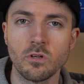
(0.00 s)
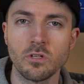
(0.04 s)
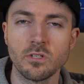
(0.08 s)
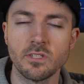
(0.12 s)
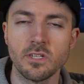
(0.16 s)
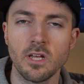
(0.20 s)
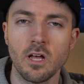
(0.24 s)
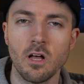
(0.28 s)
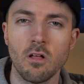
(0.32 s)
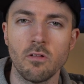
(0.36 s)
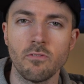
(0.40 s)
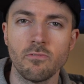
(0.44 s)

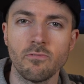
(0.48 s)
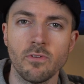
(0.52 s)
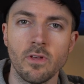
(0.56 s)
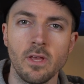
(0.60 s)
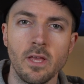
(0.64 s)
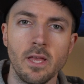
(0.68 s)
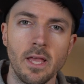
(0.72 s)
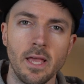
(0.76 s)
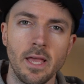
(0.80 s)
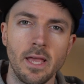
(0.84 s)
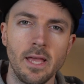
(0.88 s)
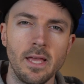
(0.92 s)
itself,
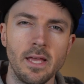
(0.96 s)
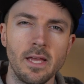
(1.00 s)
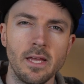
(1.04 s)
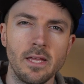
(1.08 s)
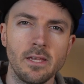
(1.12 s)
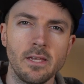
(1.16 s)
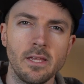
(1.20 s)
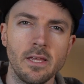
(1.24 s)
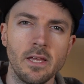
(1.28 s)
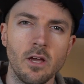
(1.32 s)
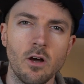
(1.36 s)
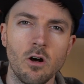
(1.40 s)

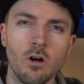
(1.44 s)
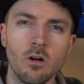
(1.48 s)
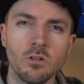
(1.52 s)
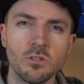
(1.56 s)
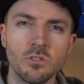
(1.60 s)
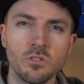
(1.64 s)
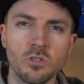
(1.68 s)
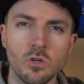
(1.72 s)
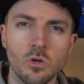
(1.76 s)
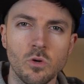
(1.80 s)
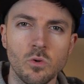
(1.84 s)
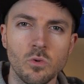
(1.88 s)
and it
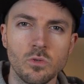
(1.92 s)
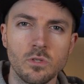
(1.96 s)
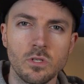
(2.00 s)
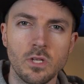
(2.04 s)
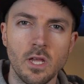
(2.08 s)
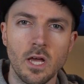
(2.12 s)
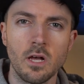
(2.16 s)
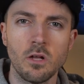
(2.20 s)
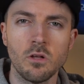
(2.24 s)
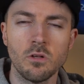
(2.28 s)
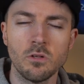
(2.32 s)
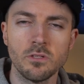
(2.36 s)
also
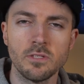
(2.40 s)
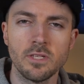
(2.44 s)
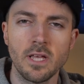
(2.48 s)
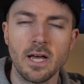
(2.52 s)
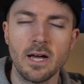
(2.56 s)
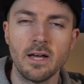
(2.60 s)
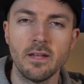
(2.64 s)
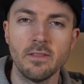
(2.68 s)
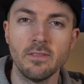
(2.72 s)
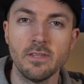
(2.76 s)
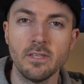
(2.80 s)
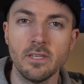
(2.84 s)
tells
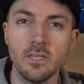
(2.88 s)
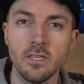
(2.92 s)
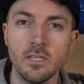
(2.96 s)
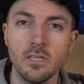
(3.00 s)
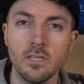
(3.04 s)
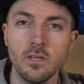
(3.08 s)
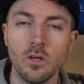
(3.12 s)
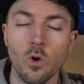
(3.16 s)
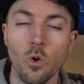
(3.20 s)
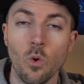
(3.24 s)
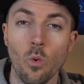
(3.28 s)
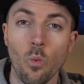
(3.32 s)
on
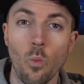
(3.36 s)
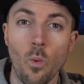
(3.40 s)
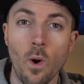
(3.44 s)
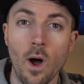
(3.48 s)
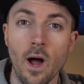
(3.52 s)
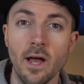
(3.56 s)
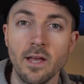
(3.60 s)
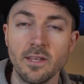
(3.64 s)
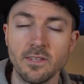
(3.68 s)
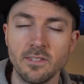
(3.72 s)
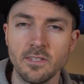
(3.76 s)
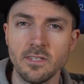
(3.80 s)
the
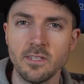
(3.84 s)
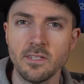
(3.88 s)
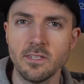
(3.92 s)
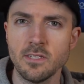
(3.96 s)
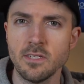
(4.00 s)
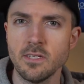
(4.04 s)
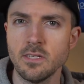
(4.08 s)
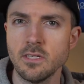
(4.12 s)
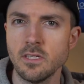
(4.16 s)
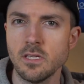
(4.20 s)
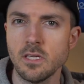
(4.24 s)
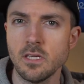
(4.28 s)

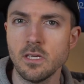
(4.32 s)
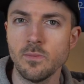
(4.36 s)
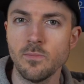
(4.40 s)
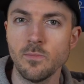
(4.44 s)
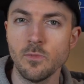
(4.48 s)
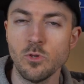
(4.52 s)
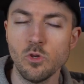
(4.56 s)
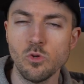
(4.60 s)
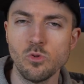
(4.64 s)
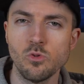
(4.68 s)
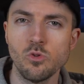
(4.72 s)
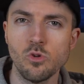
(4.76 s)

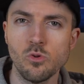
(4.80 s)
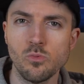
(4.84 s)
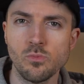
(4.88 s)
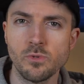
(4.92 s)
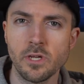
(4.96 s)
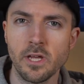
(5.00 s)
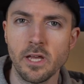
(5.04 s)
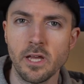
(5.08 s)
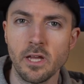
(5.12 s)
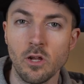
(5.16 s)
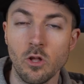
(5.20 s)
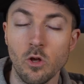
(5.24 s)
YCCTeam YouTube
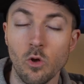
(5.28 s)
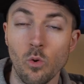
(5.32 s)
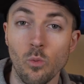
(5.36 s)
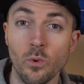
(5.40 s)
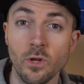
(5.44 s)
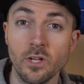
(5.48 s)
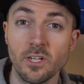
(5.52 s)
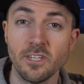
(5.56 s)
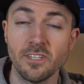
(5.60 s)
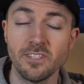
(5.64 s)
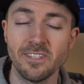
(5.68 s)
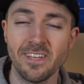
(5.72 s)
channel,
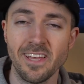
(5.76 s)
which is